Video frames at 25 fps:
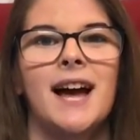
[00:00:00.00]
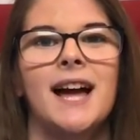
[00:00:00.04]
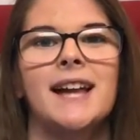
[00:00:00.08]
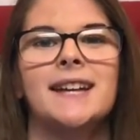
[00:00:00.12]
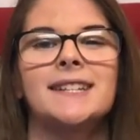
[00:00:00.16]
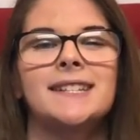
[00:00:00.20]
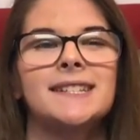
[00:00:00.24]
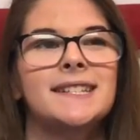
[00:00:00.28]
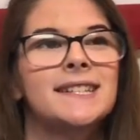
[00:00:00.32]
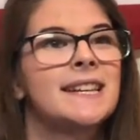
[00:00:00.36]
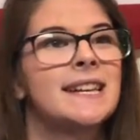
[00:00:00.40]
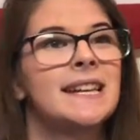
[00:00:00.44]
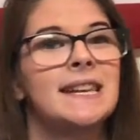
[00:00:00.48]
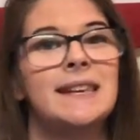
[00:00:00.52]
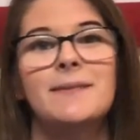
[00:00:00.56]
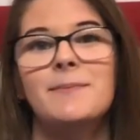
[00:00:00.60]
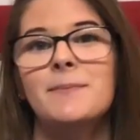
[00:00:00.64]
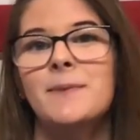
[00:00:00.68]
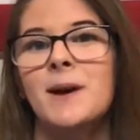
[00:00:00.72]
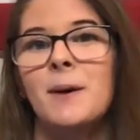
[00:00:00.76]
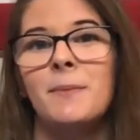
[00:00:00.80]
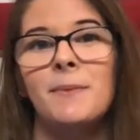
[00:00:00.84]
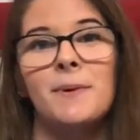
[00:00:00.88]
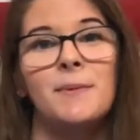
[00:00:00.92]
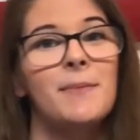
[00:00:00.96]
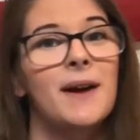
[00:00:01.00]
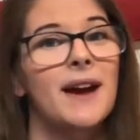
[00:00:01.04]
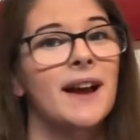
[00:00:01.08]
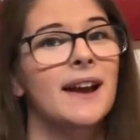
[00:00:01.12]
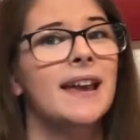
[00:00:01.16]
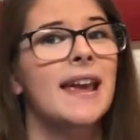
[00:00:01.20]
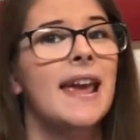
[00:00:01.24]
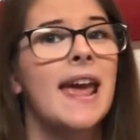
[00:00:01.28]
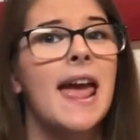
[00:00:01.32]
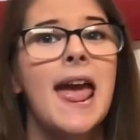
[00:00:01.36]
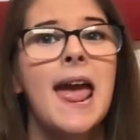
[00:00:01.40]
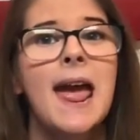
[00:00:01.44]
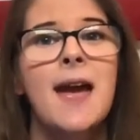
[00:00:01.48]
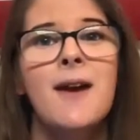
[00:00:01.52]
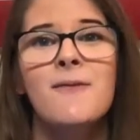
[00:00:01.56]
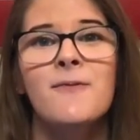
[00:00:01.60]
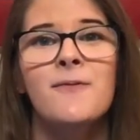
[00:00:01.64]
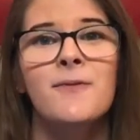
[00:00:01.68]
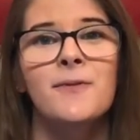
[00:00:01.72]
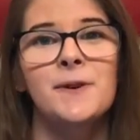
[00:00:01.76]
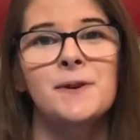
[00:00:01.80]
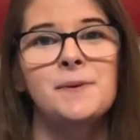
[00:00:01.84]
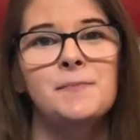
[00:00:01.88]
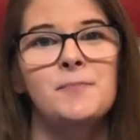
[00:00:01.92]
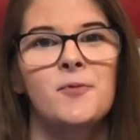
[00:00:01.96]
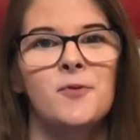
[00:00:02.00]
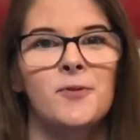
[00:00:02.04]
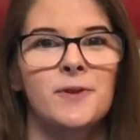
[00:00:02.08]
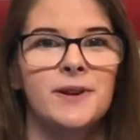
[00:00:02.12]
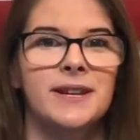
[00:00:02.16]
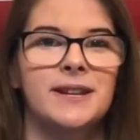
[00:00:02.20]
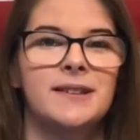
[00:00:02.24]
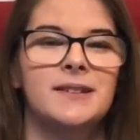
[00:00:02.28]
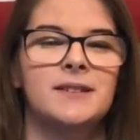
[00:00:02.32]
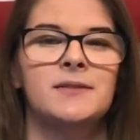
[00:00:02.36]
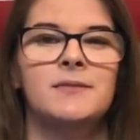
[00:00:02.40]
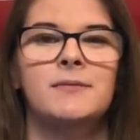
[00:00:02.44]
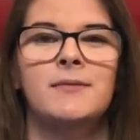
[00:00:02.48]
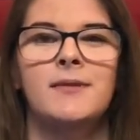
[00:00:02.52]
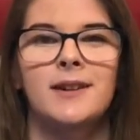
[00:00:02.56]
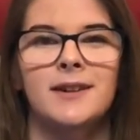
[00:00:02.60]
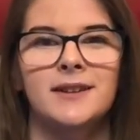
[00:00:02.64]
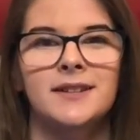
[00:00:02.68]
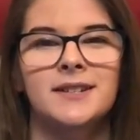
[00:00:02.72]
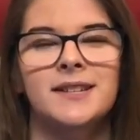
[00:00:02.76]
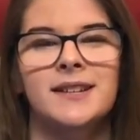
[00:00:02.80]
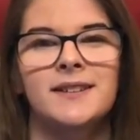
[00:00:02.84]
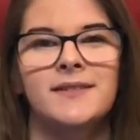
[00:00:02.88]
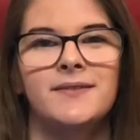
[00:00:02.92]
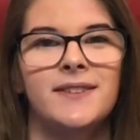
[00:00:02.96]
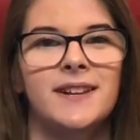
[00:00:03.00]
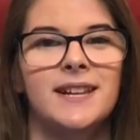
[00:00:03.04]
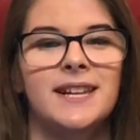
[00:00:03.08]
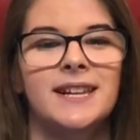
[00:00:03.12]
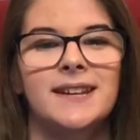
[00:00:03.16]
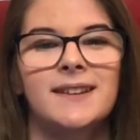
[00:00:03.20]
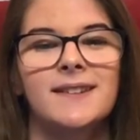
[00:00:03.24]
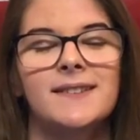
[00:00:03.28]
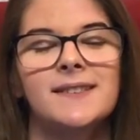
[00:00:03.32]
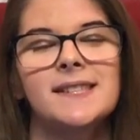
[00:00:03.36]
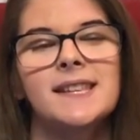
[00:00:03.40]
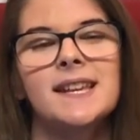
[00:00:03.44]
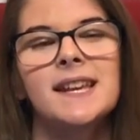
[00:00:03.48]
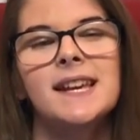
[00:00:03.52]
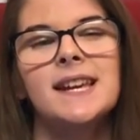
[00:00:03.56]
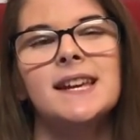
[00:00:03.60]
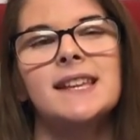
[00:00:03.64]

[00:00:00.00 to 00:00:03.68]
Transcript: I just keep coming back every morning to watch their videos.